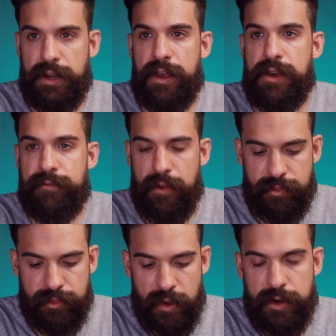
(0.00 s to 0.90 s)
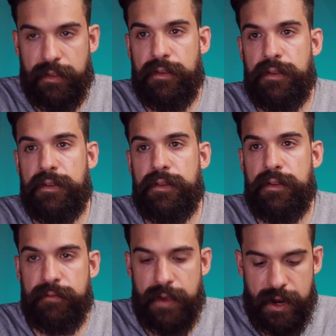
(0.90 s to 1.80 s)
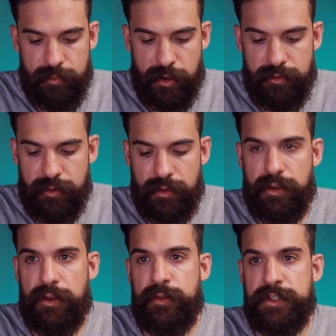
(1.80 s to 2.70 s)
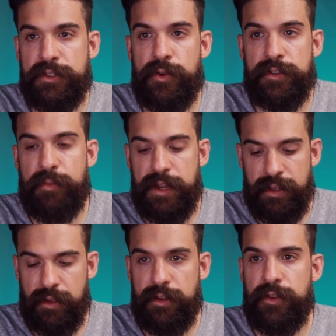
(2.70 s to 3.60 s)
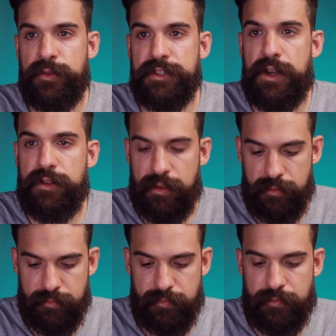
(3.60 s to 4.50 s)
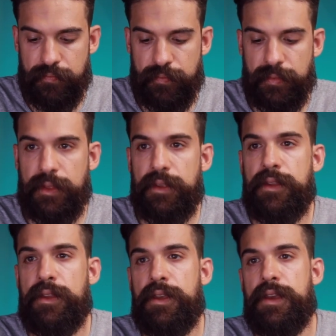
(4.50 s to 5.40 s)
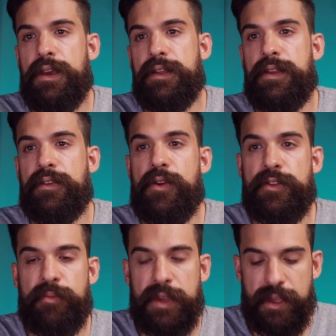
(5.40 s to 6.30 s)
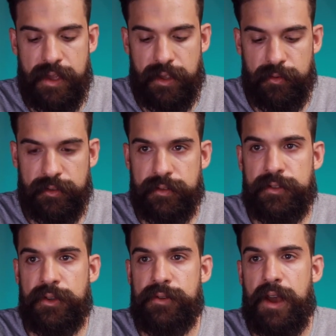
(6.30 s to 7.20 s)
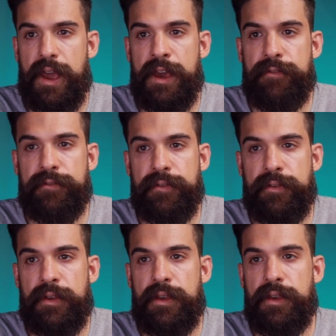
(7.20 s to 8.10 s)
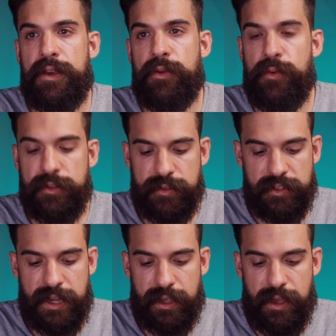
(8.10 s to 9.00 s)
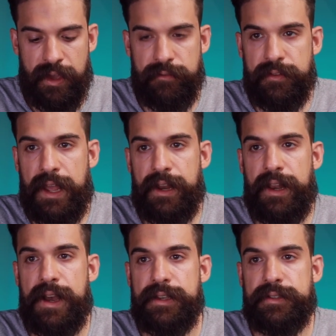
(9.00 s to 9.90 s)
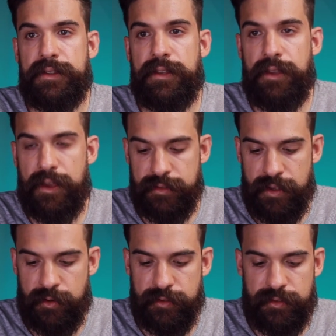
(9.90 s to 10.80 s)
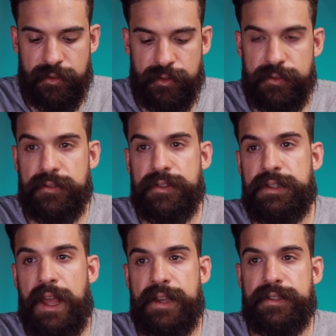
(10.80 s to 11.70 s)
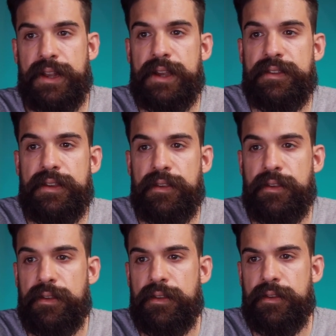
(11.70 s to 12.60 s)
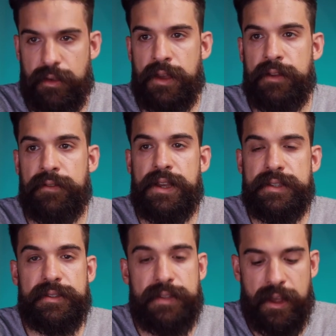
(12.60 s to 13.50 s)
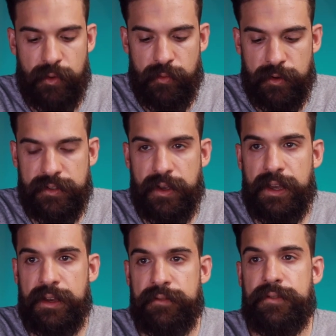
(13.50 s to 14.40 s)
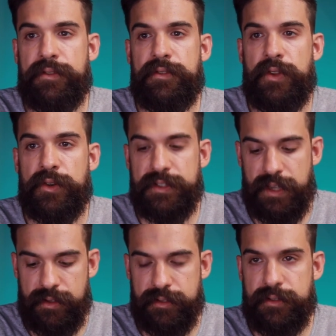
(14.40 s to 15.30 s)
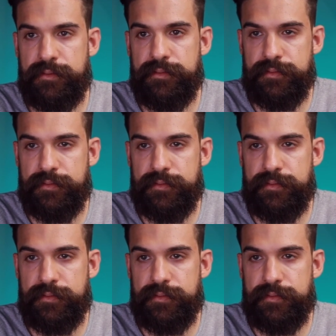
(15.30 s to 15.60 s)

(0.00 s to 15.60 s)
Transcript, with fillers: and have a third variable, which is going to be the result. And this is going to be equal to if we want to check if date last is equal to date selected. And if it is, then we want to have total sales.